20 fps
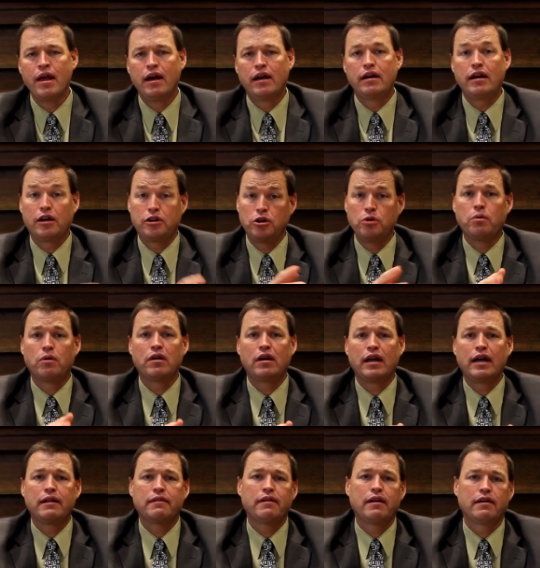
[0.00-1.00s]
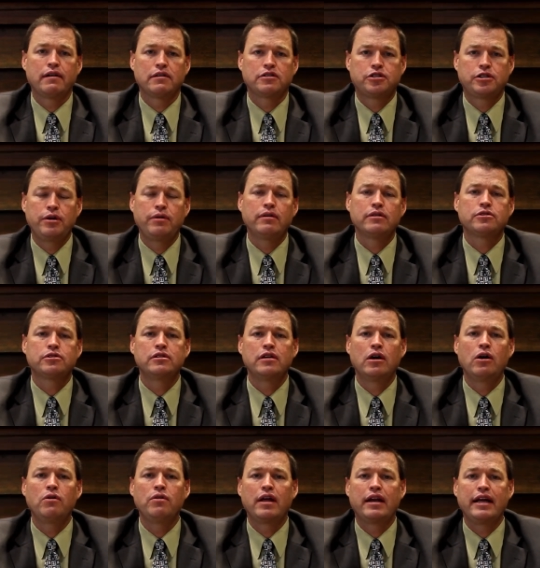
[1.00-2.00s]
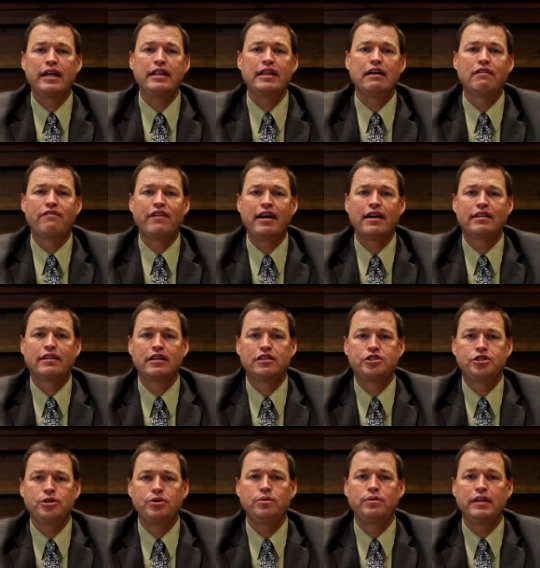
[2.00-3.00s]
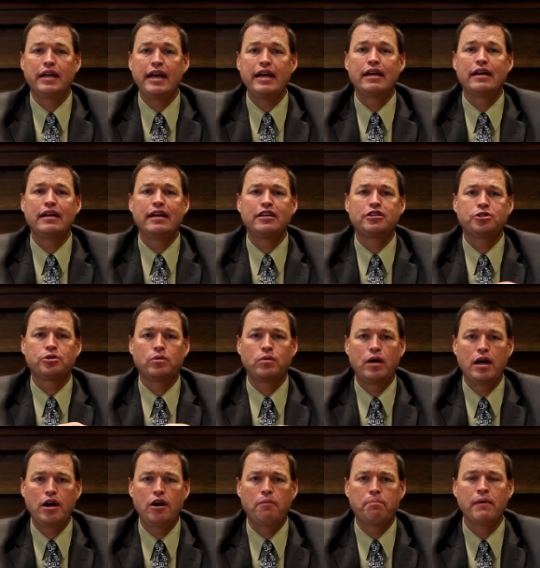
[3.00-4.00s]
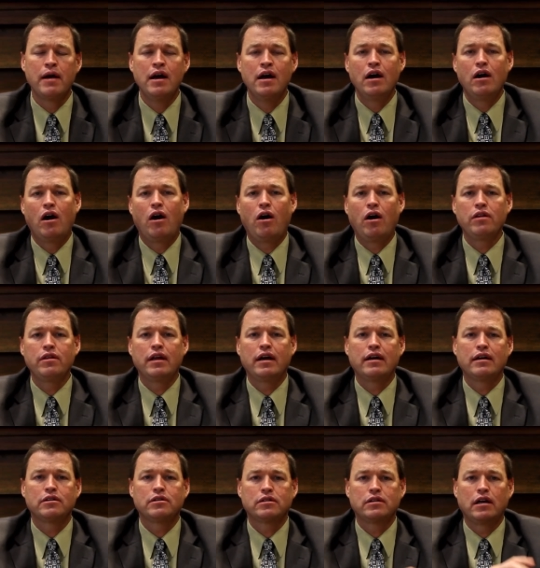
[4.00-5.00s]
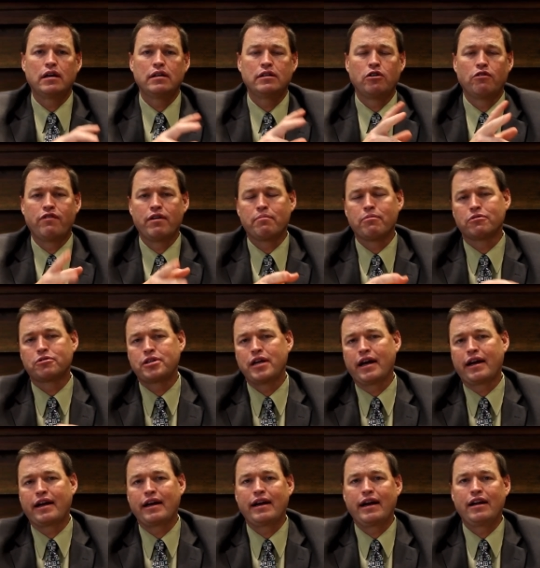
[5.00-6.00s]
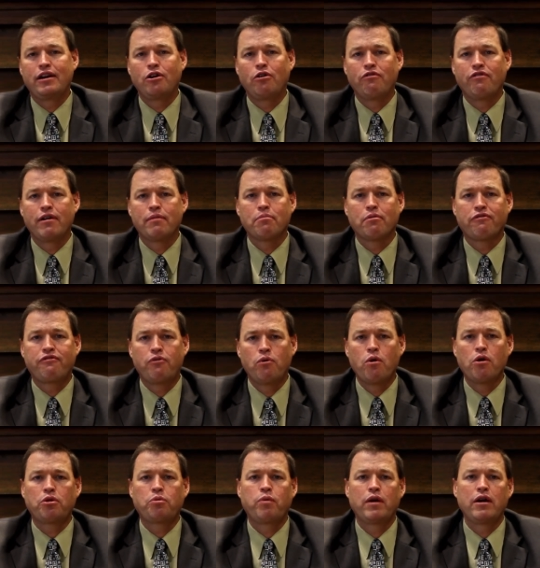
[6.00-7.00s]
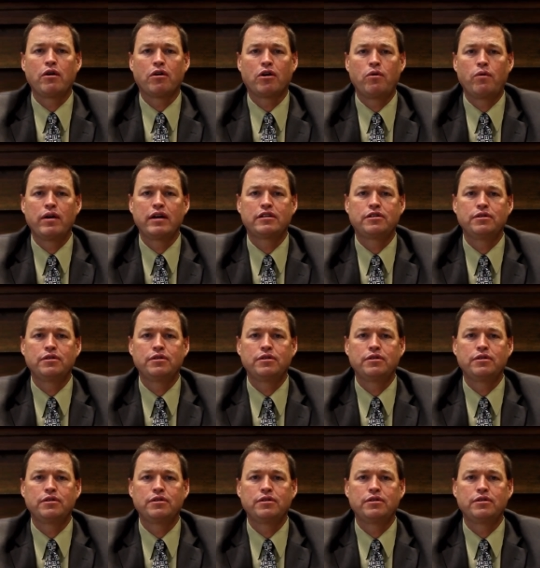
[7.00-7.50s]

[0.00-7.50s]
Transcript: Now, I do want to let uh, students know that in the event that you need additional help on the, uh, uh, November 2nd and November 4th, we are going